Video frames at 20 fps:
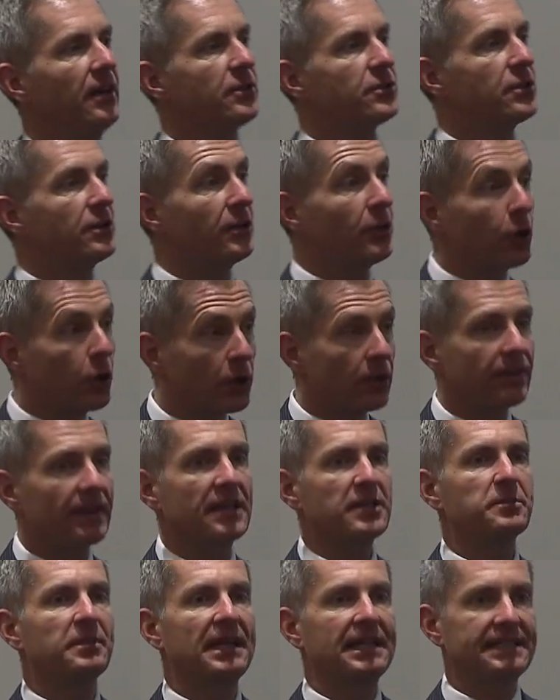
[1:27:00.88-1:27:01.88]
so the Earth
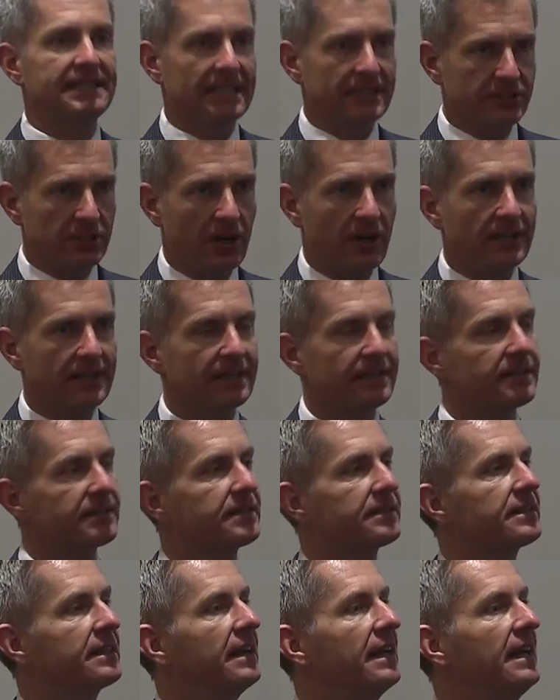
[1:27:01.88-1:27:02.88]
has plate
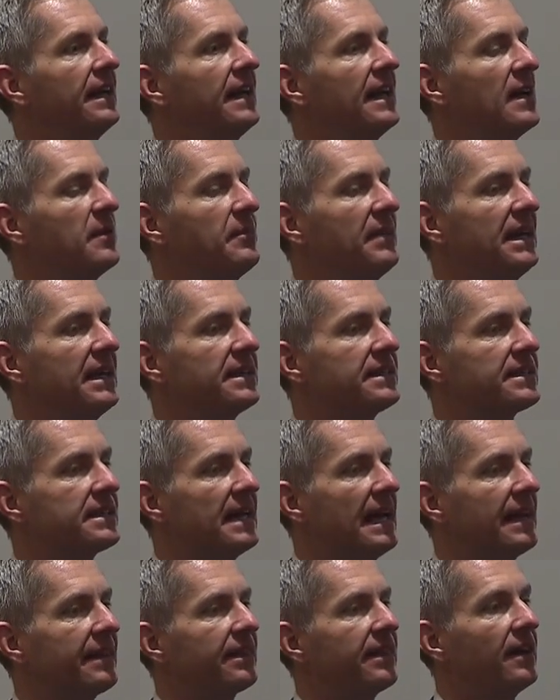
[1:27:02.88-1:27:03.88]
tectonics. It means
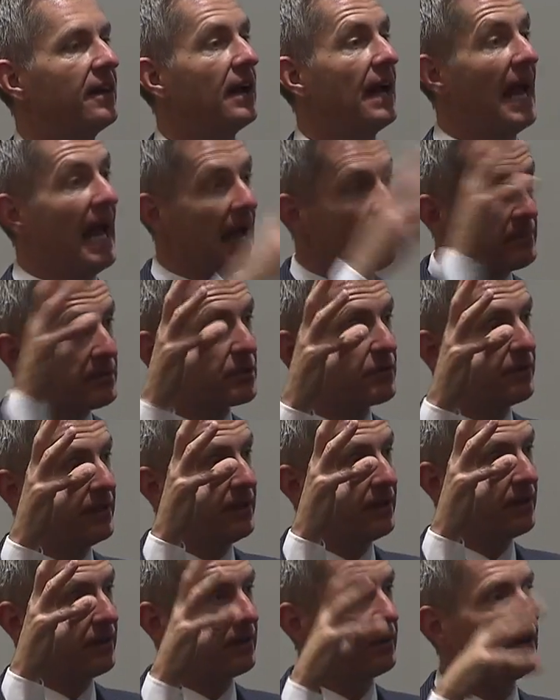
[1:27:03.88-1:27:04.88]
that the
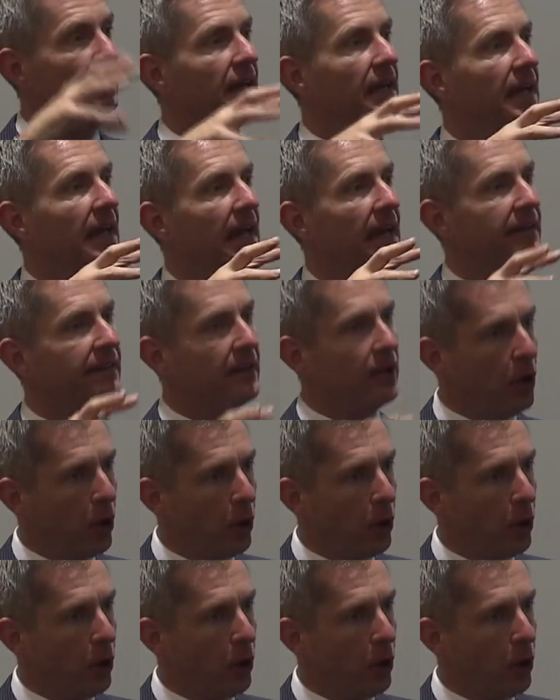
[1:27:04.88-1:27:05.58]
atmosphere and the